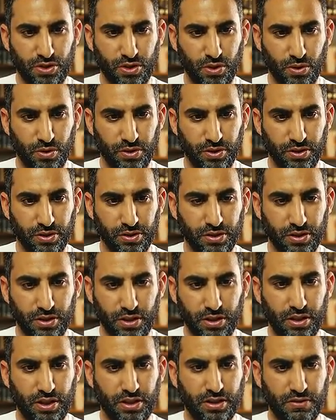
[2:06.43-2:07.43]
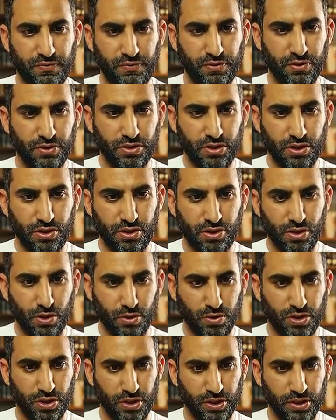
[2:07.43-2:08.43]

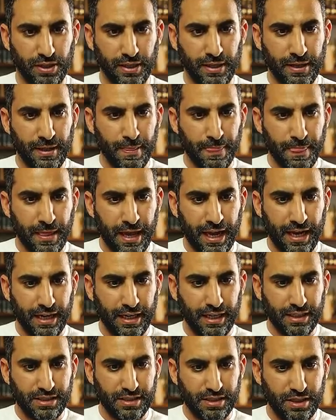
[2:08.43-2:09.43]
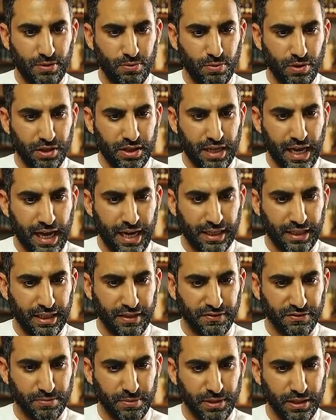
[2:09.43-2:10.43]
soldier, and let's see what that
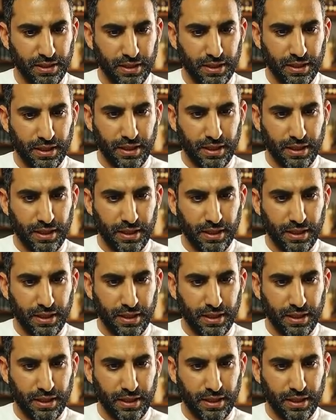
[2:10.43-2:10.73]
gives me.